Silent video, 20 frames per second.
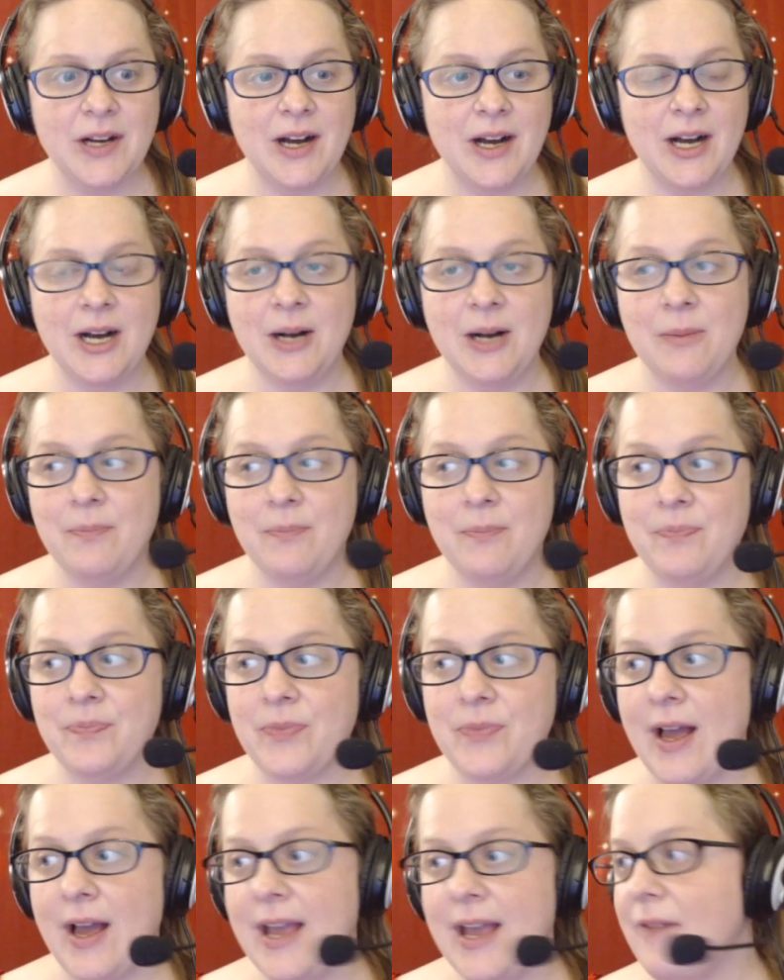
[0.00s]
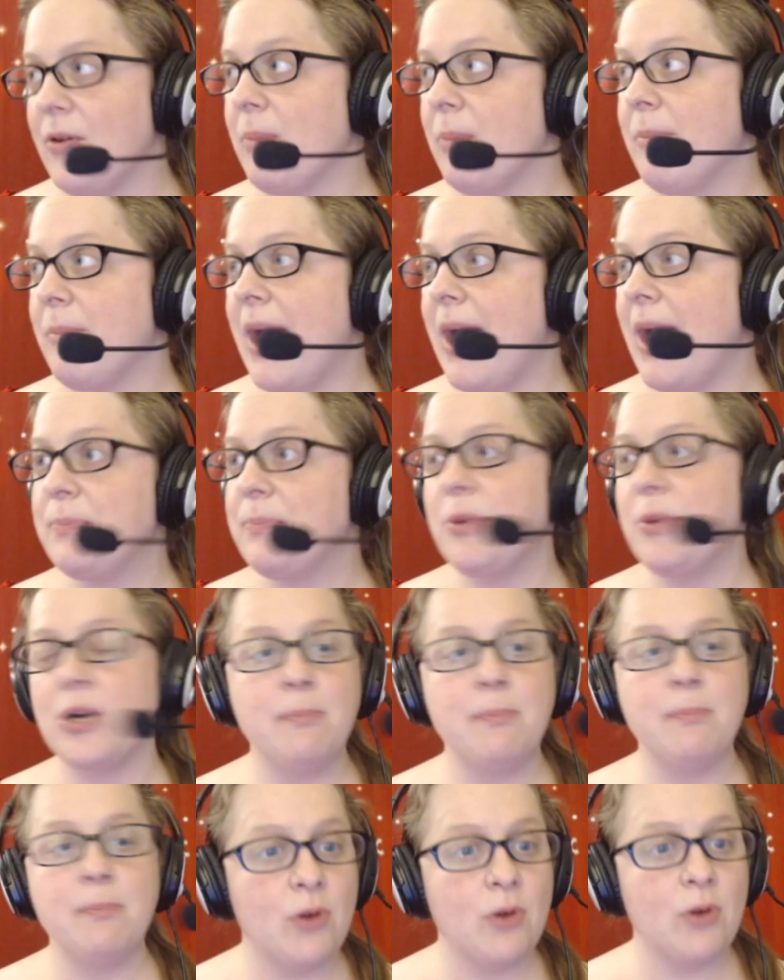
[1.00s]
Um, I have a MacBook
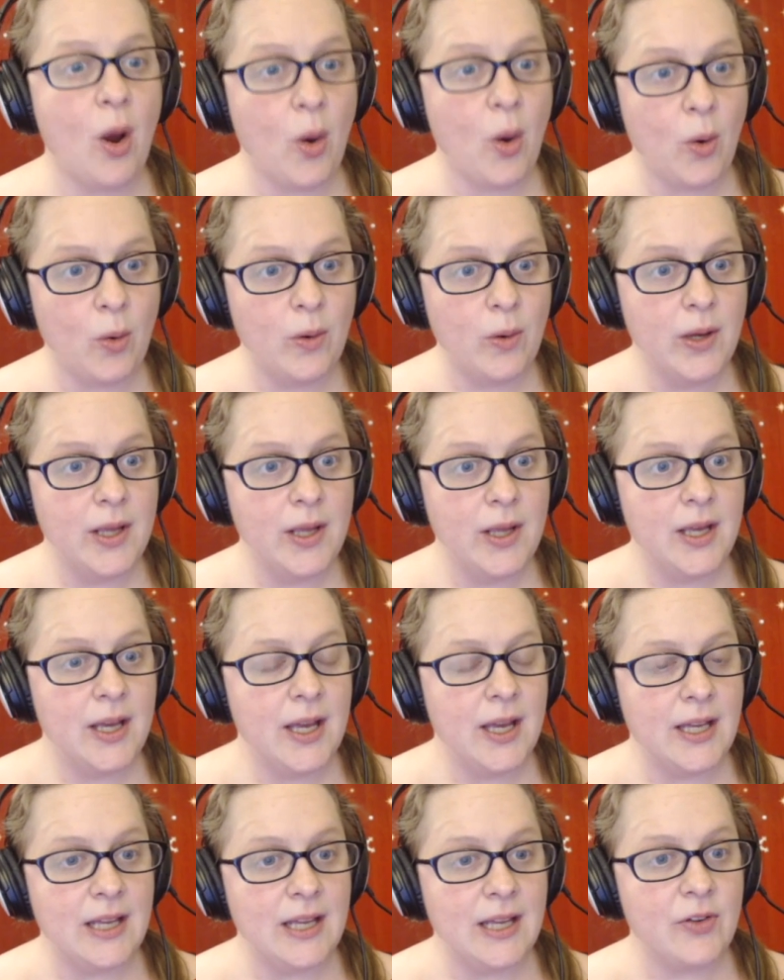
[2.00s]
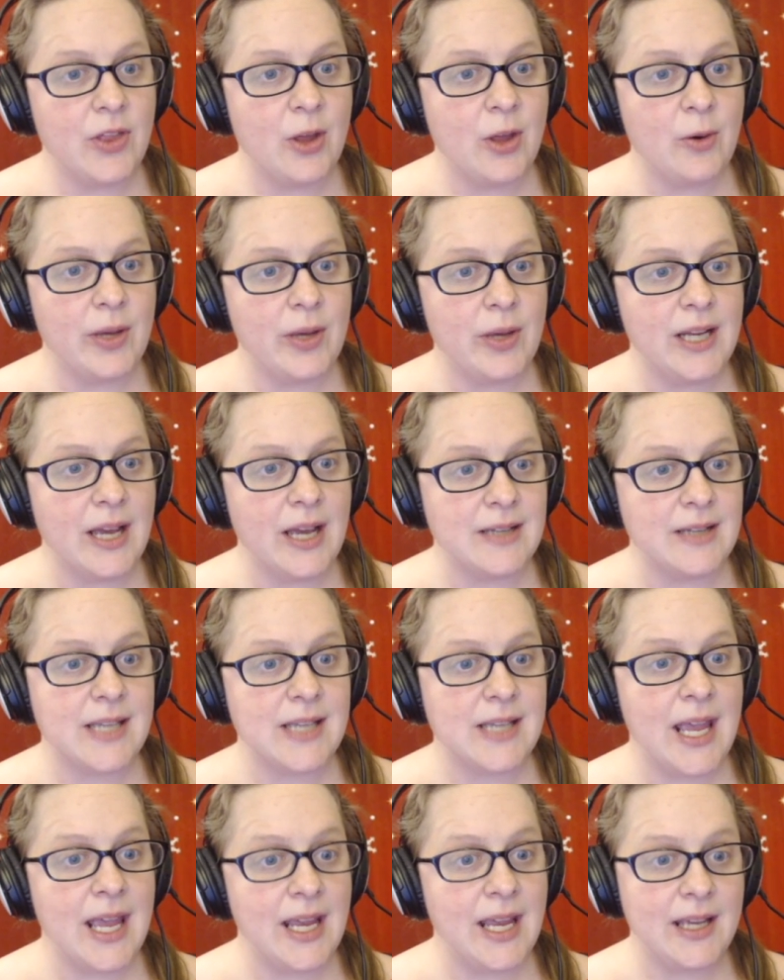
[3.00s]
Pro, and even though it has
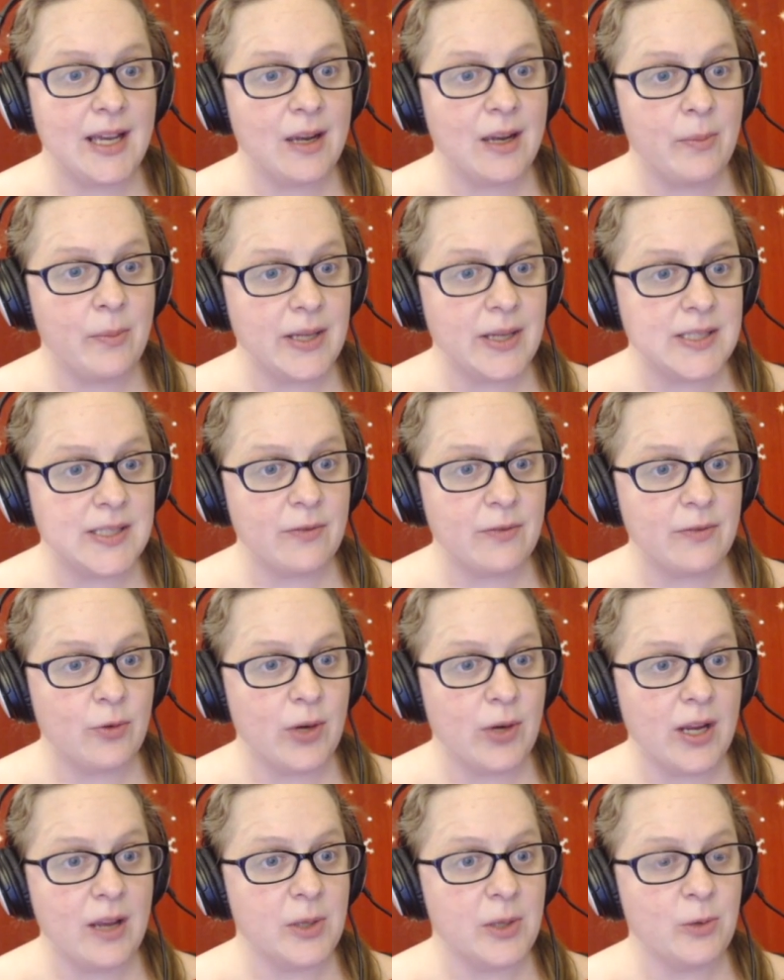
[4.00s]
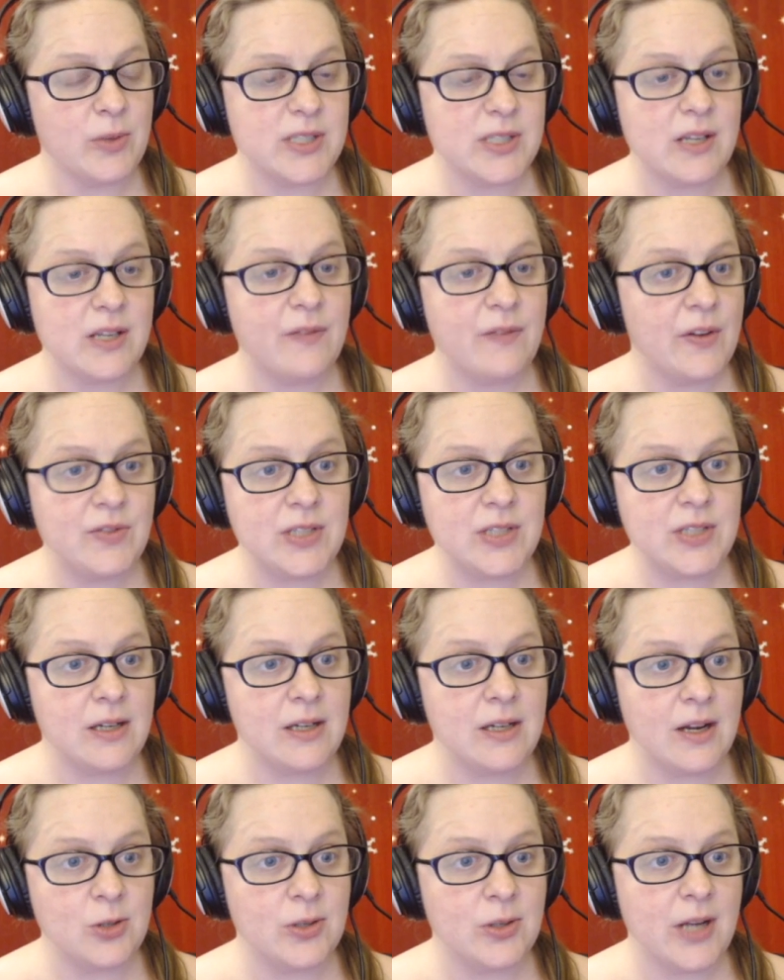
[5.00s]
8 gigabytes of RAM and was a $1,500
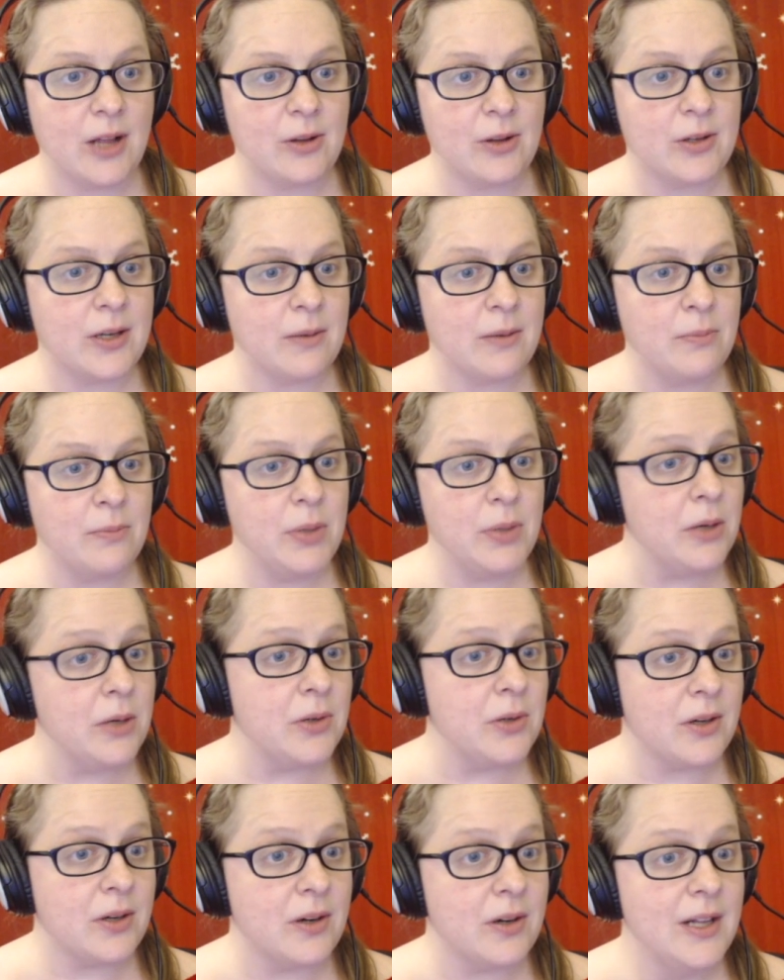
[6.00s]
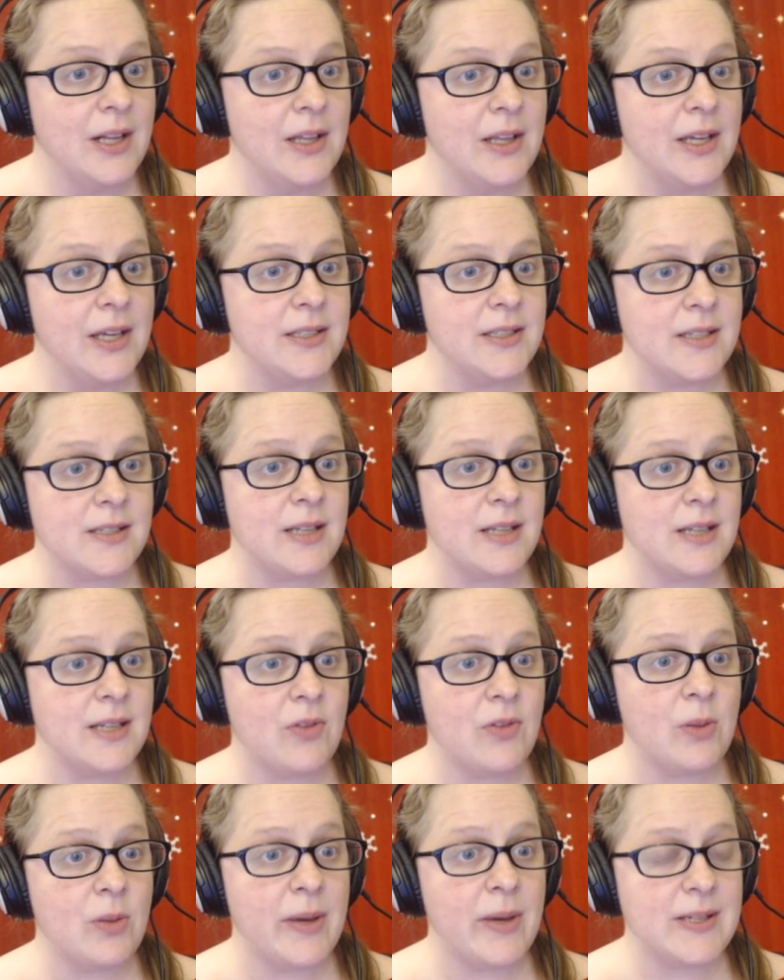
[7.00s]
computer, it doesn't
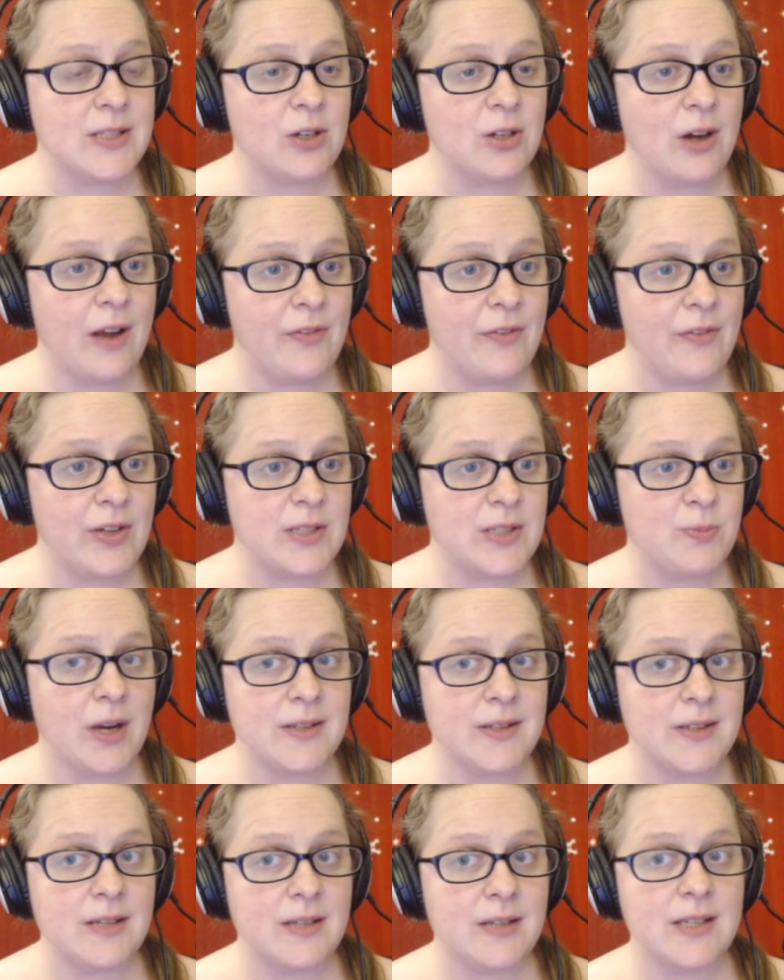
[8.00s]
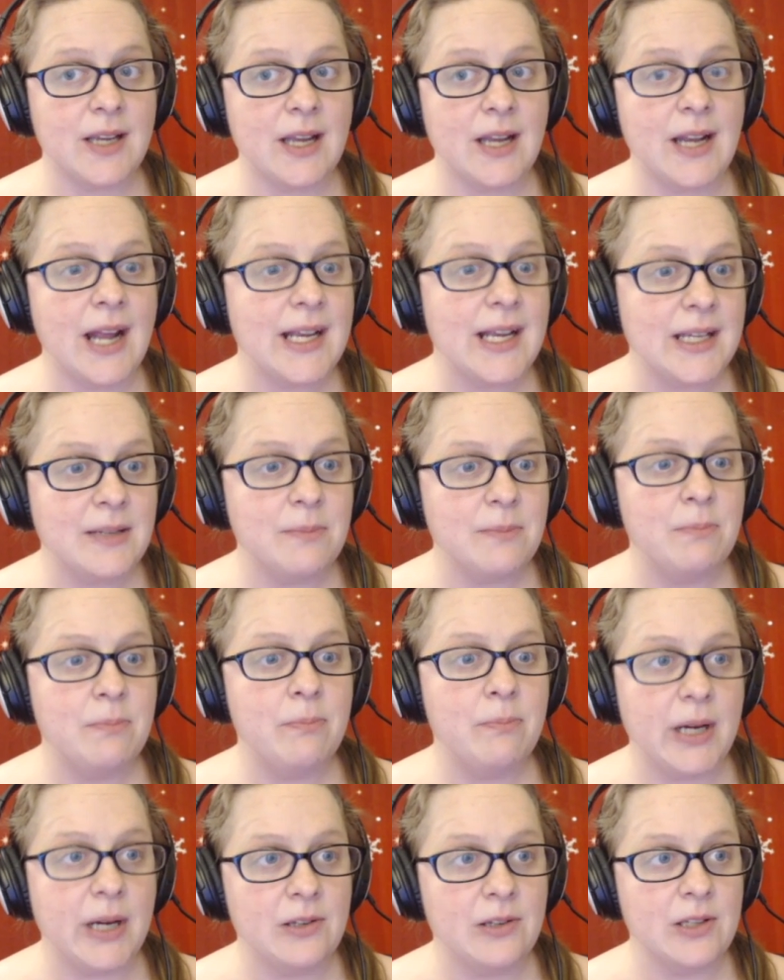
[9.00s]
have the best graphics processing, and I can
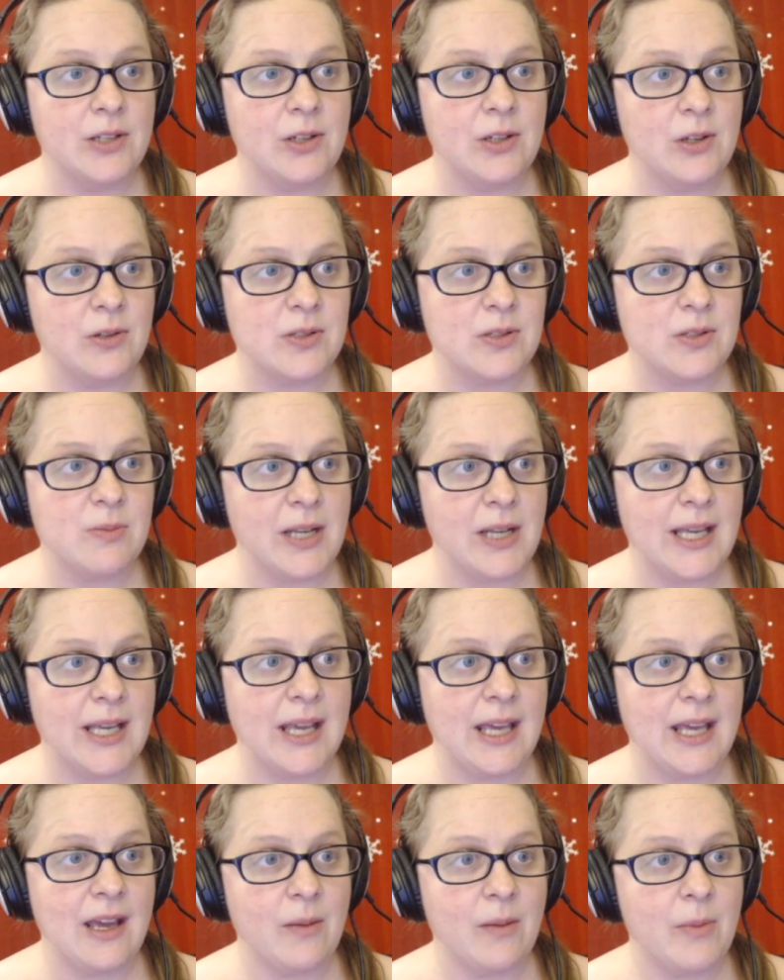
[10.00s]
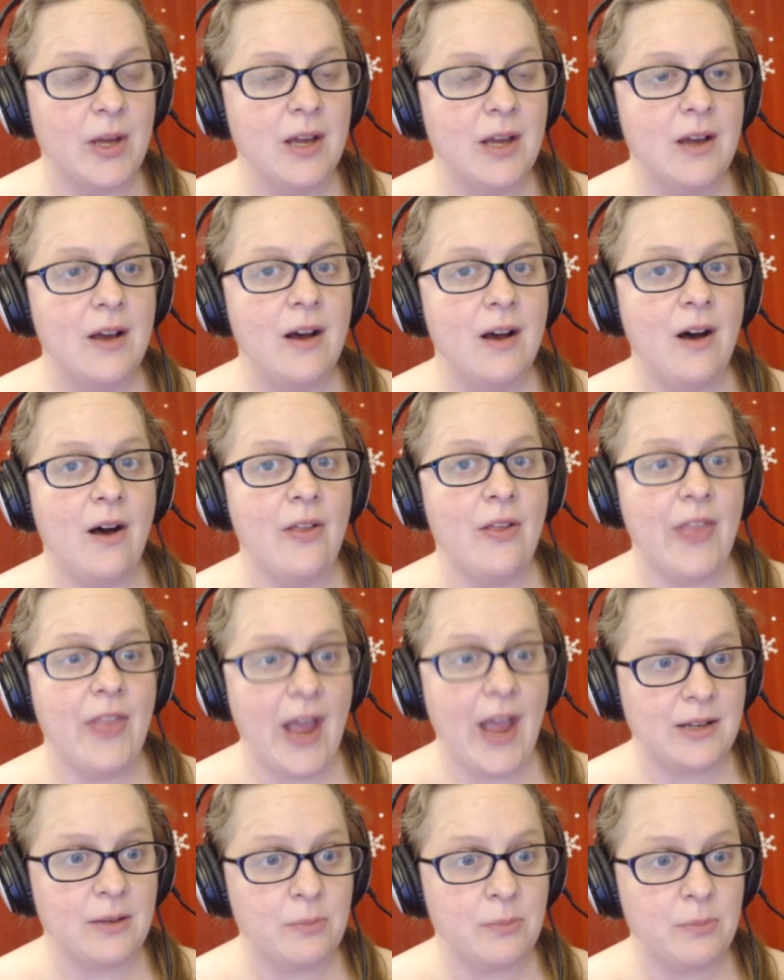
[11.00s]
barely use Manycam on
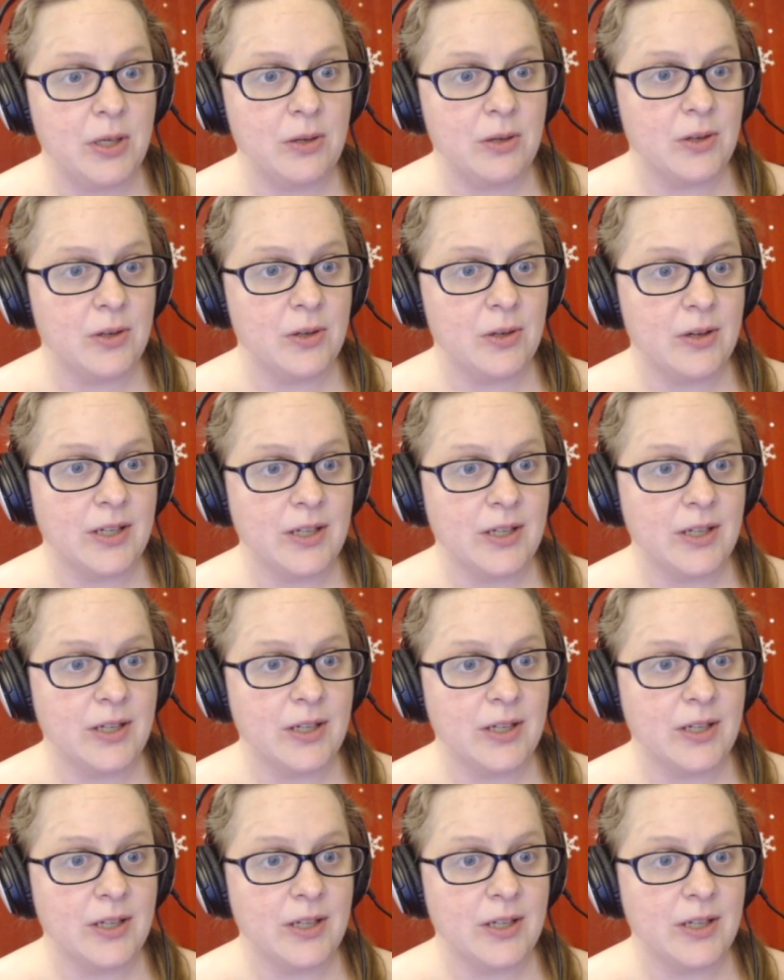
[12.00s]
that computer.